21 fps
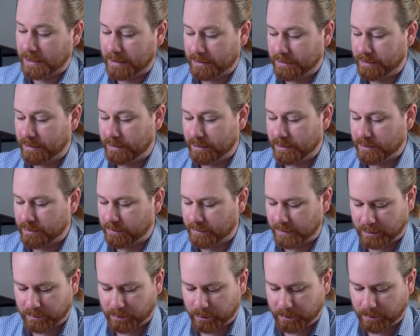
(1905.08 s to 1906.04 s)
Hexene does
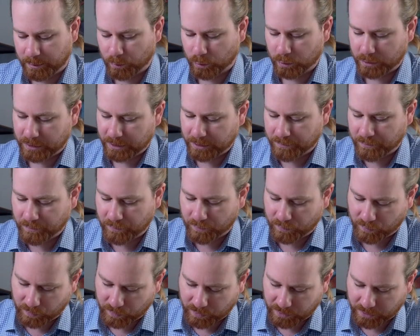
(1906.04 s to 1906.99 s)
affect bromine water,
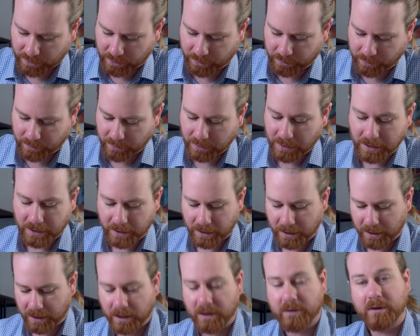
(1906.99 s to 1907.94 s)
so
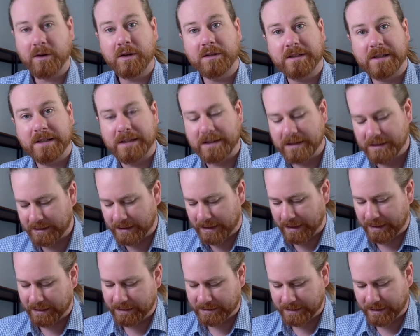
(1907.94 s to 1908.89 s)
our answer is
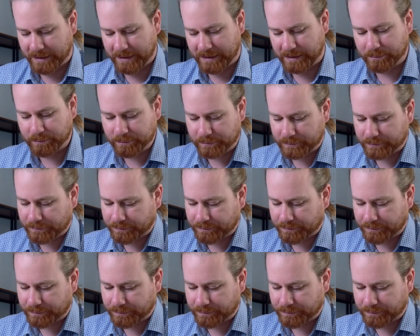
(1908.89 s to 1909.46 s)
hexane.